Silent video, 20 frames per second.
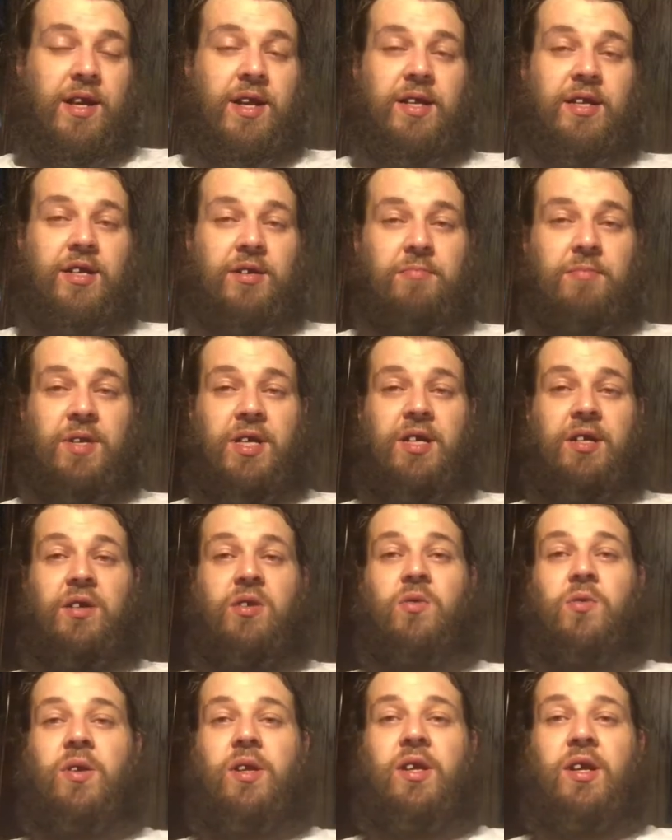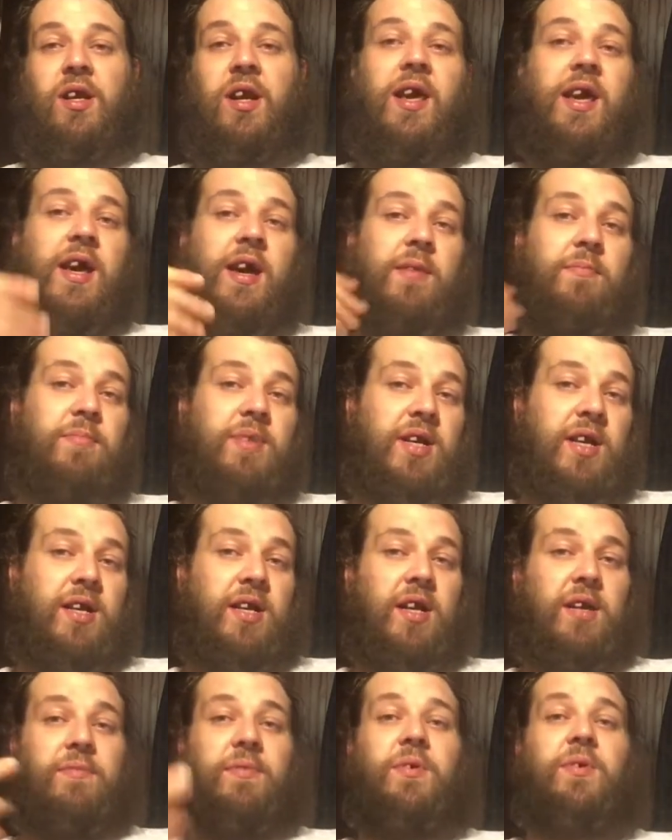not just me enjoying the layout, but I'd
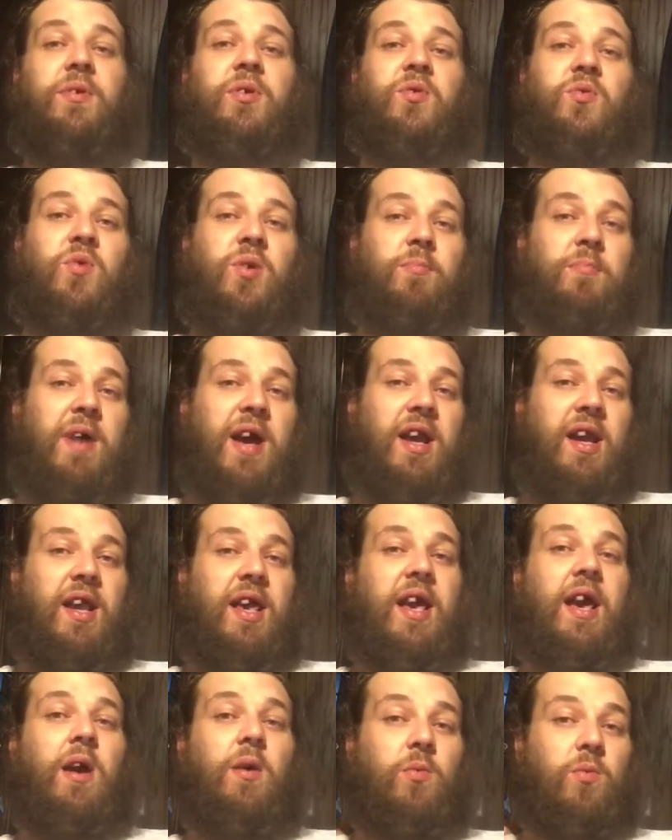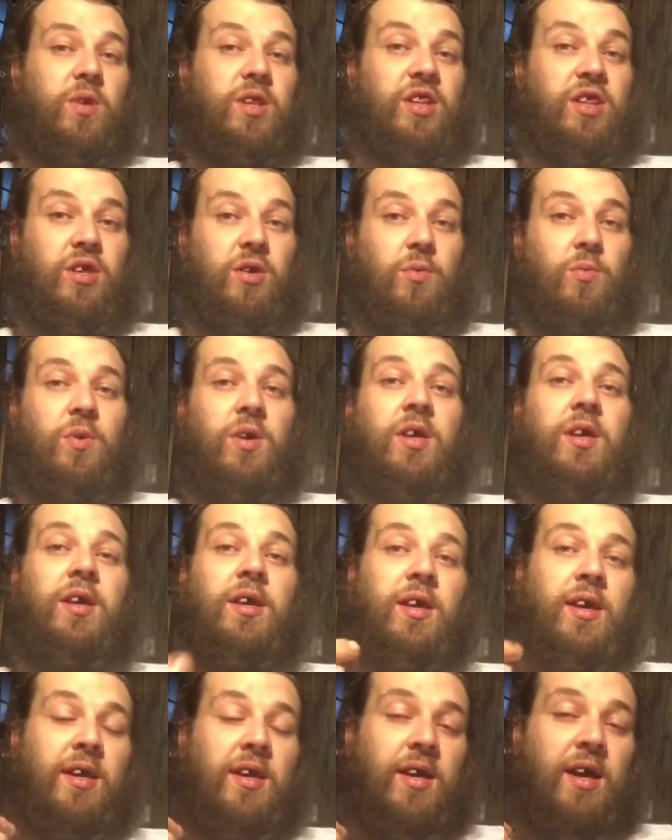love to enjoy my layout with you.
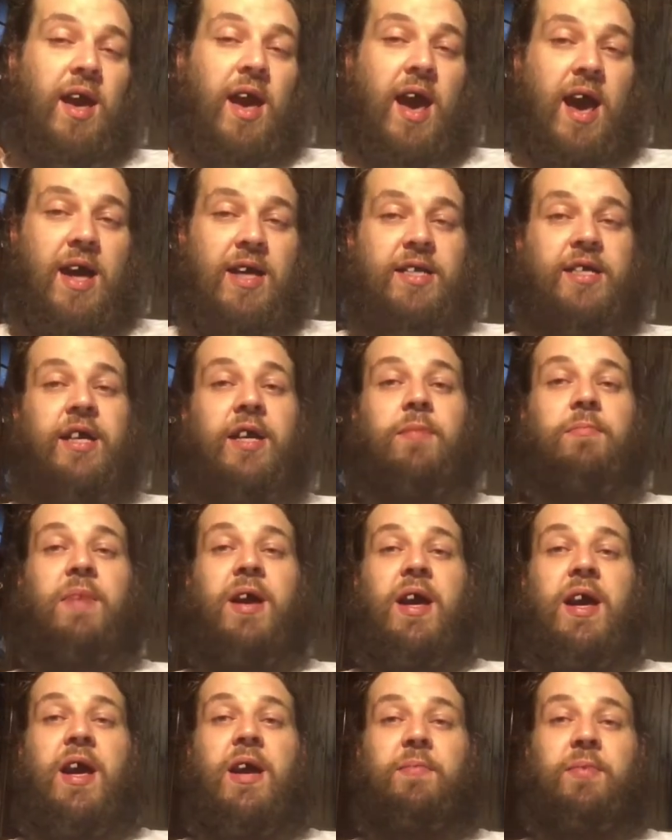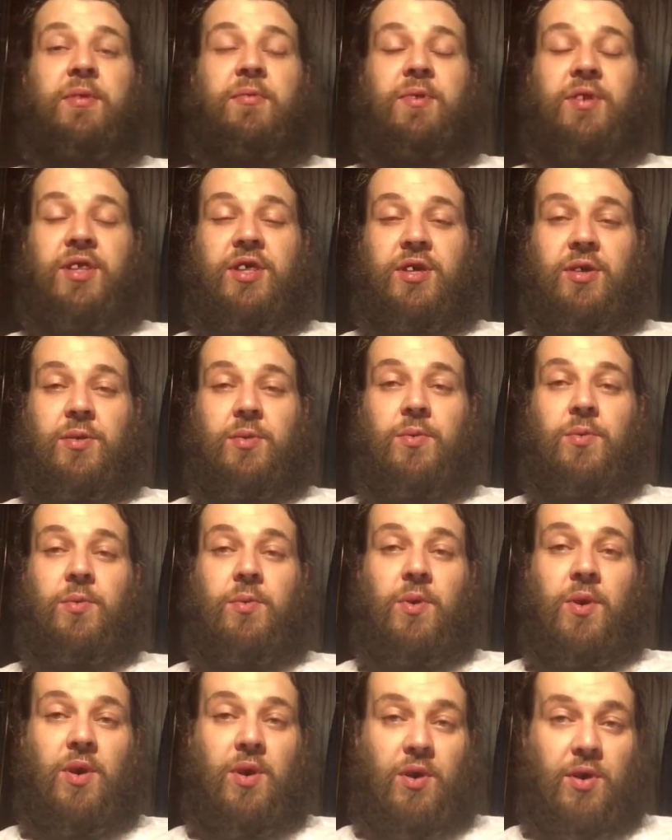I share my hobby with
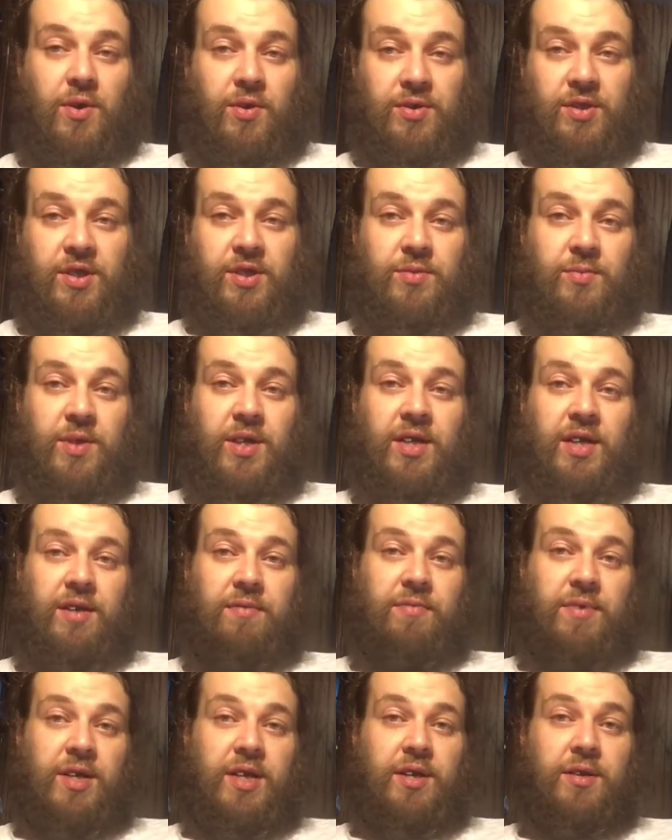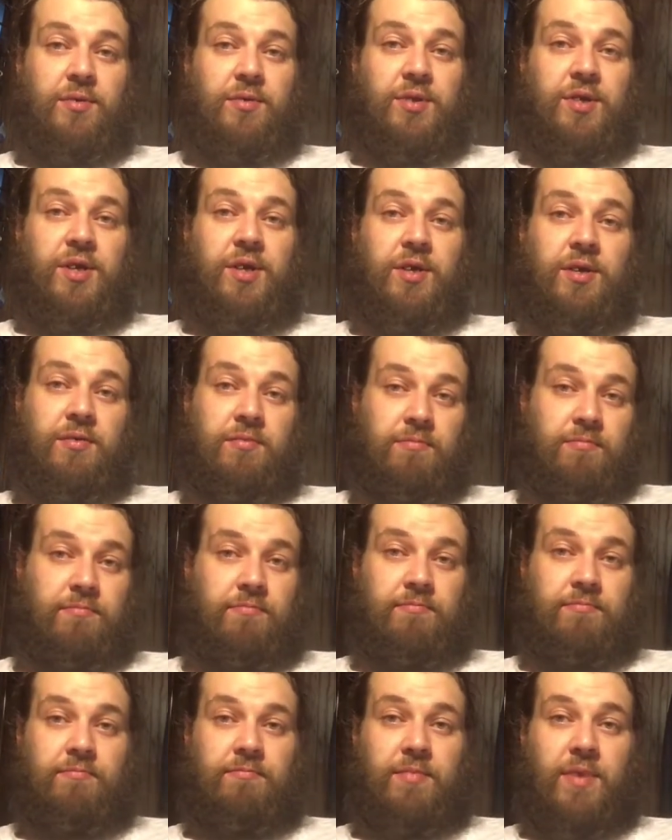you on these weekly videos.
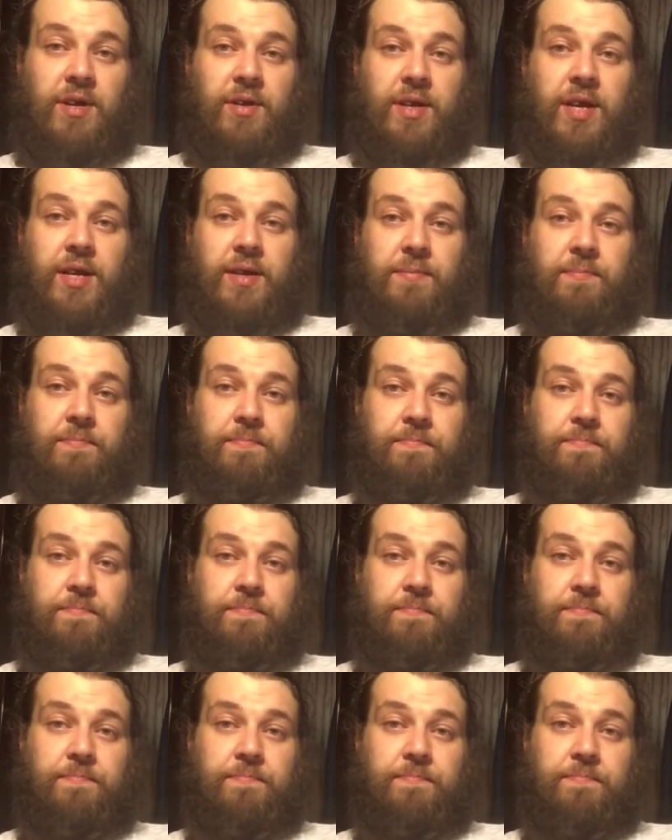Okay?